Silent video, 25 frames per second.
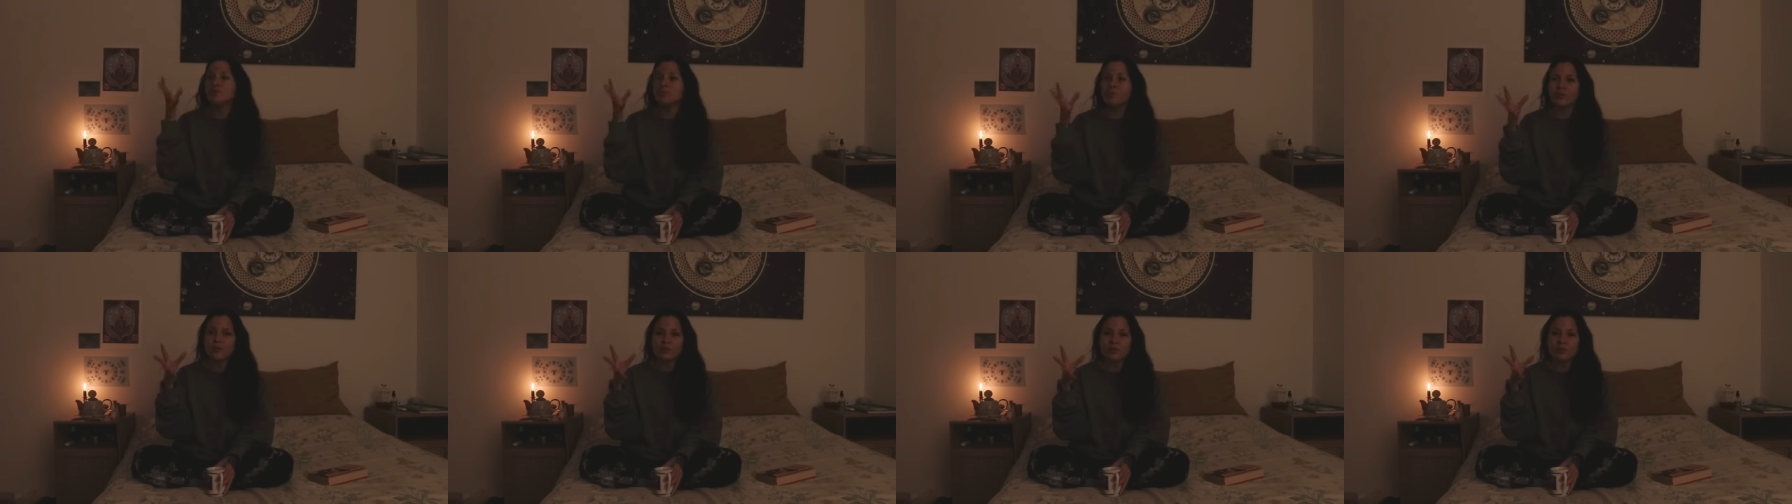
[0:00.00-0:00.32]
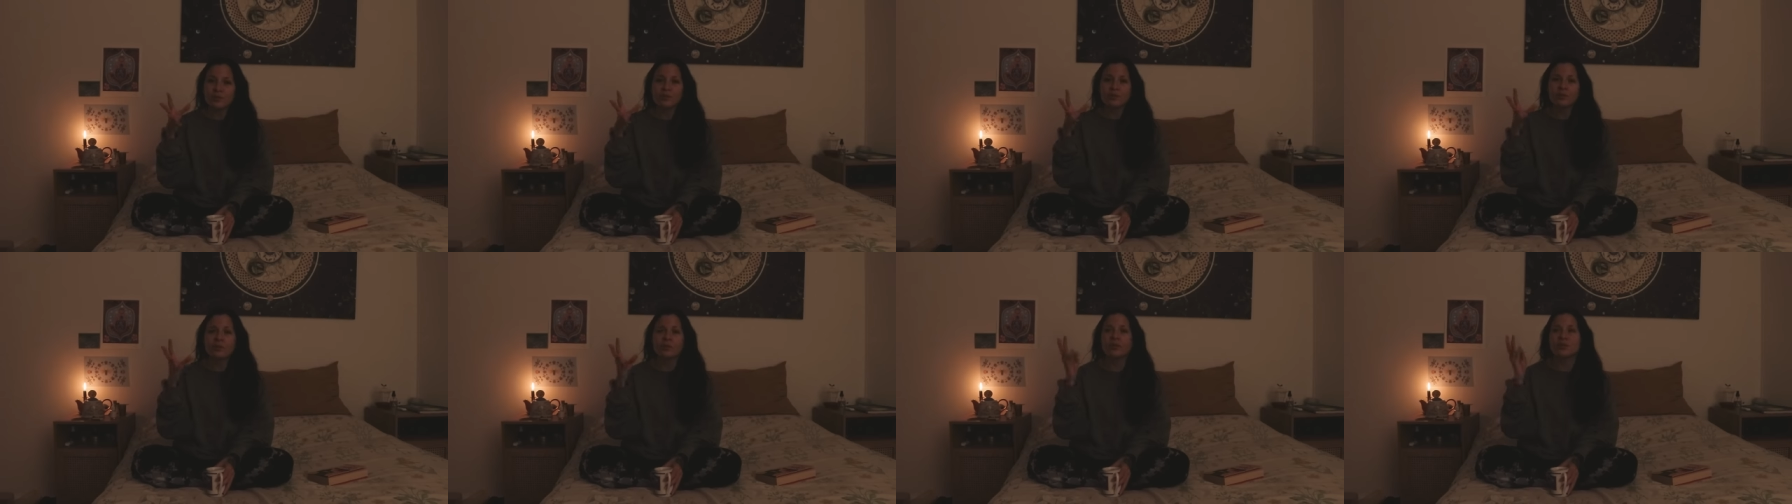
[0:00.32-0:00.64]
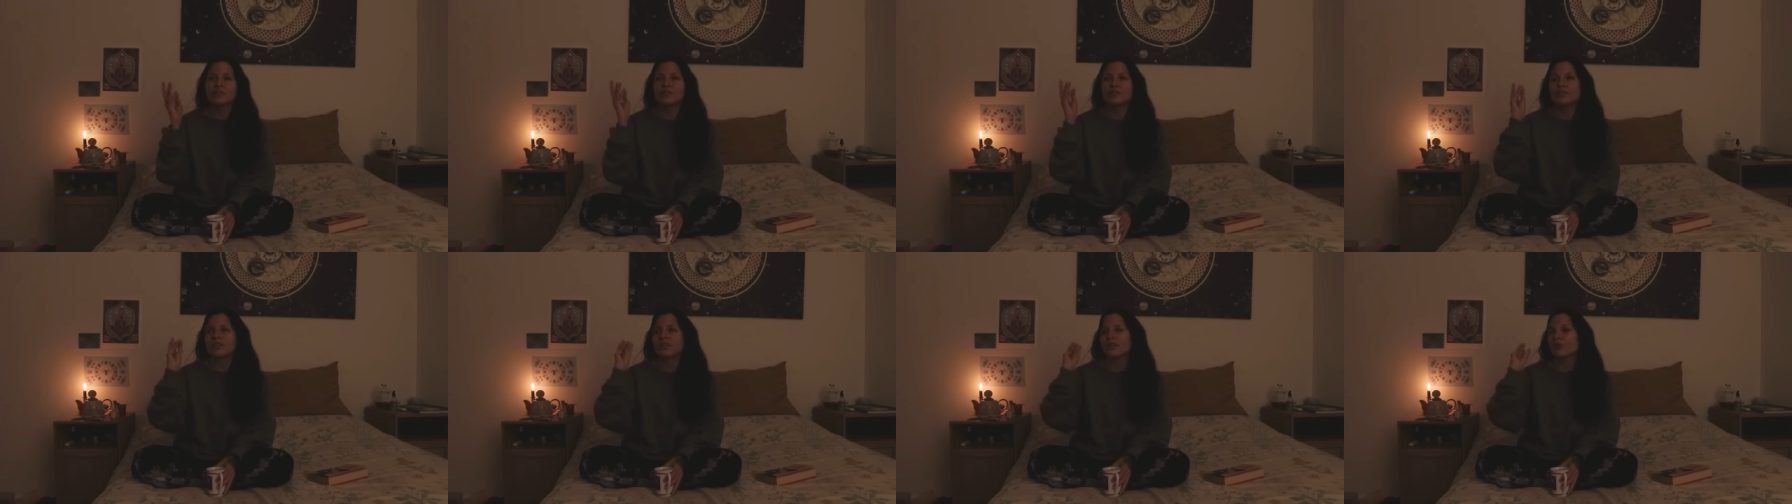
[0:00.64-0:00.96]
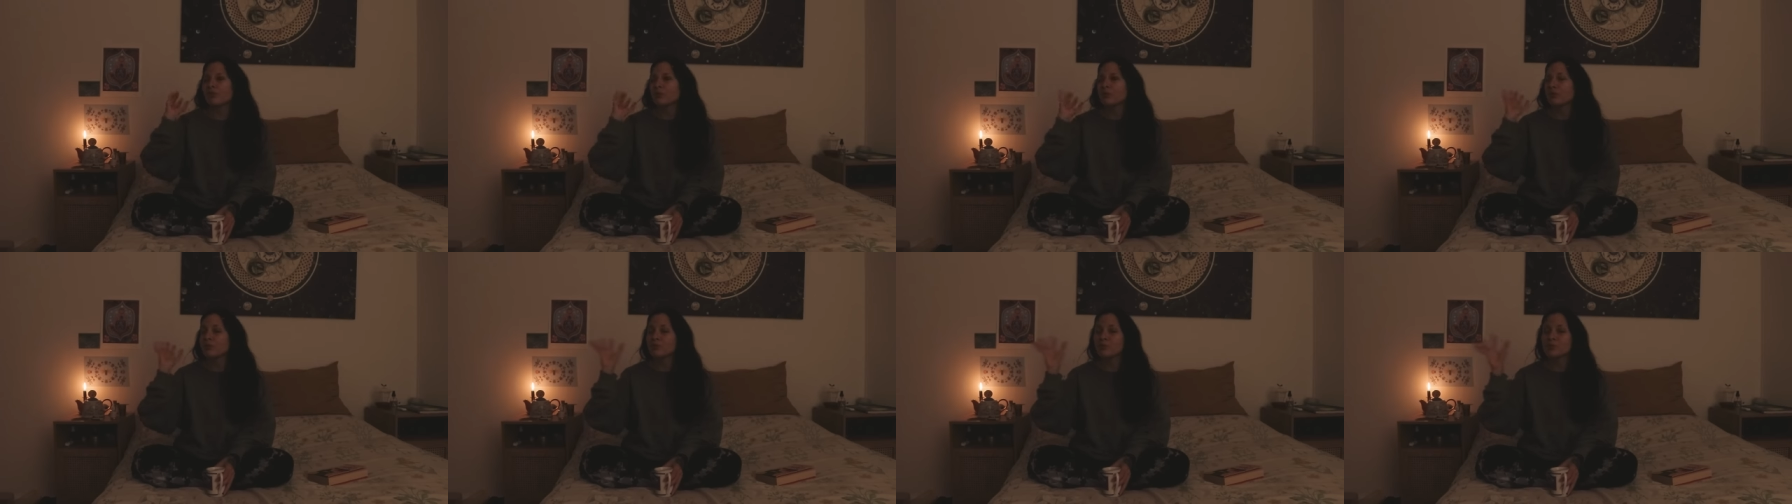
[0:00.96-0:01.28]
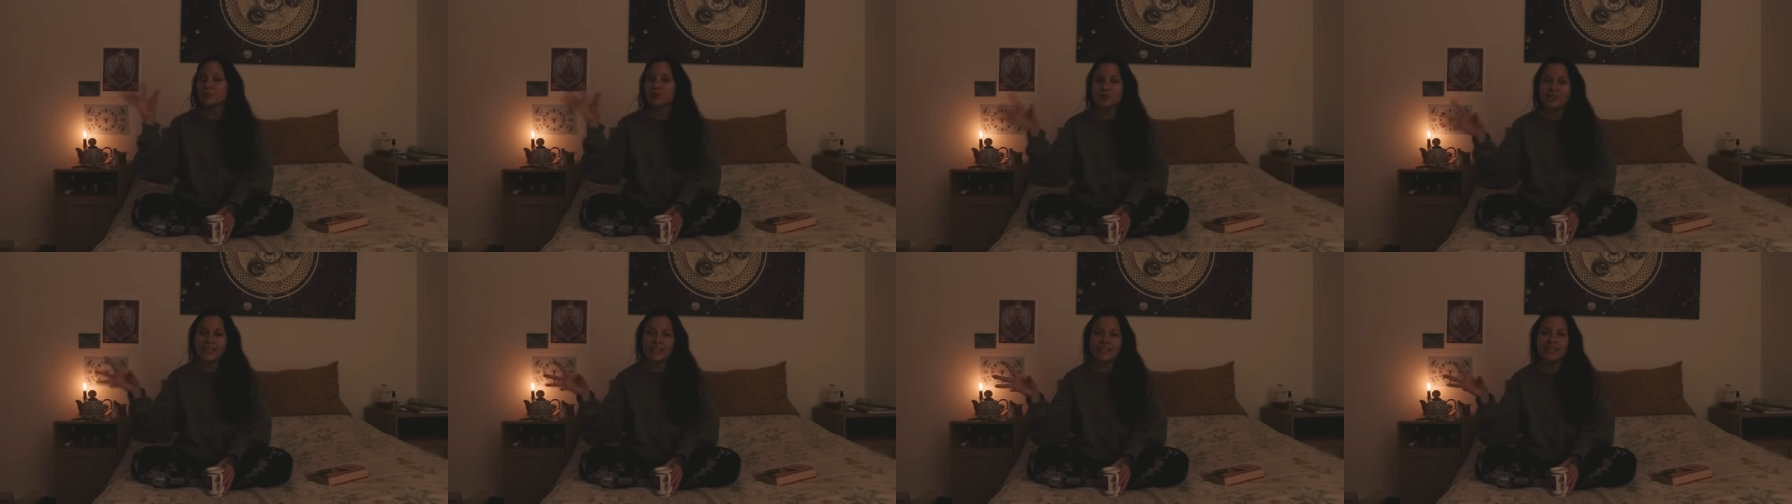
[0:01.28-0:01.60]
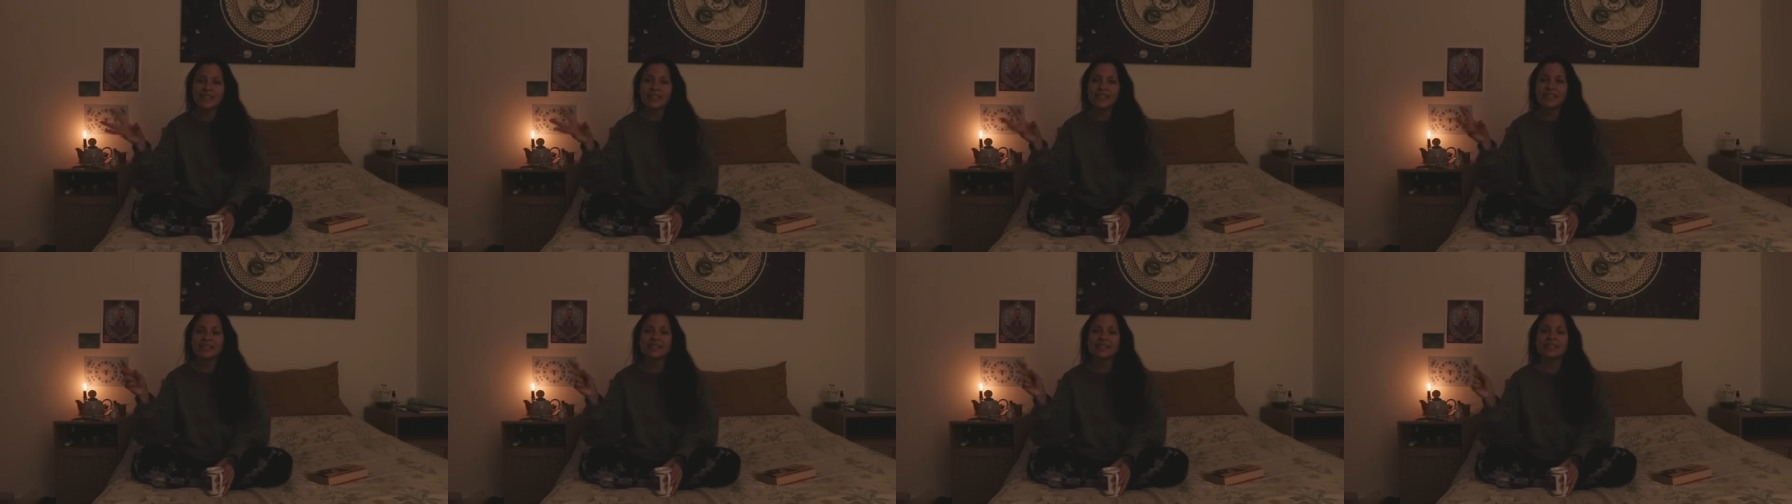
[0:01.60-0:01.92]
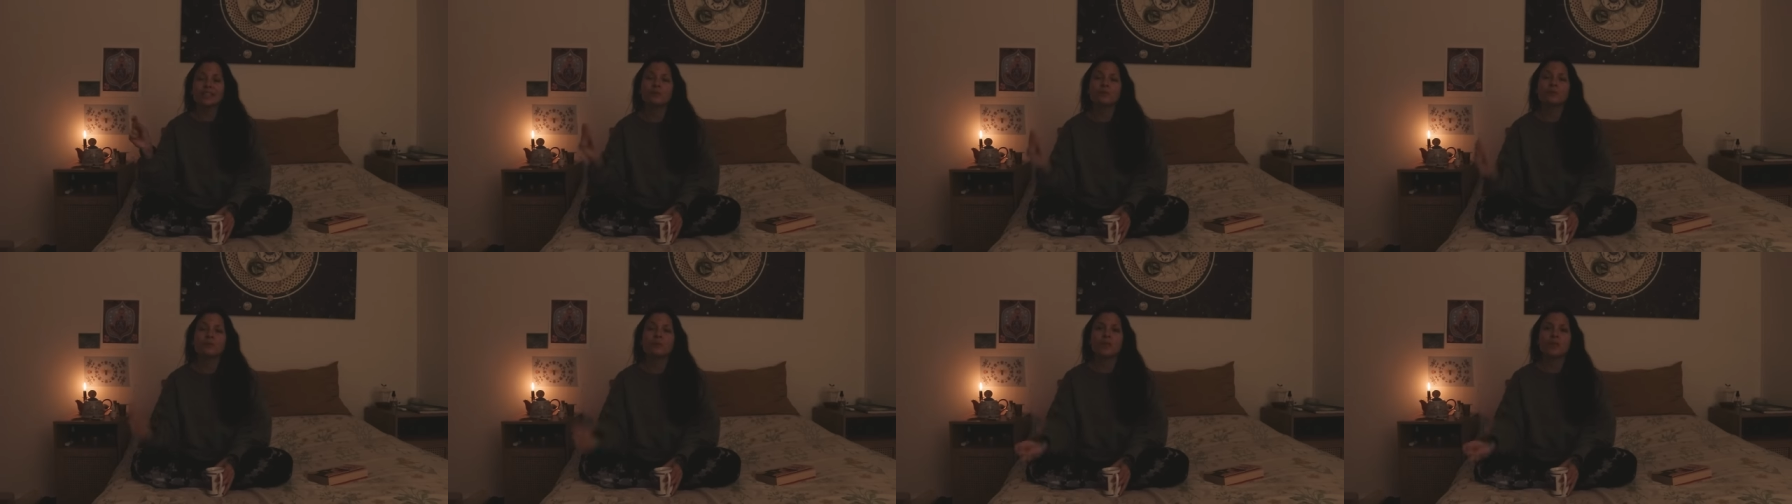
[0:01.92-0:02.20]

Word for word: rituals and our routines and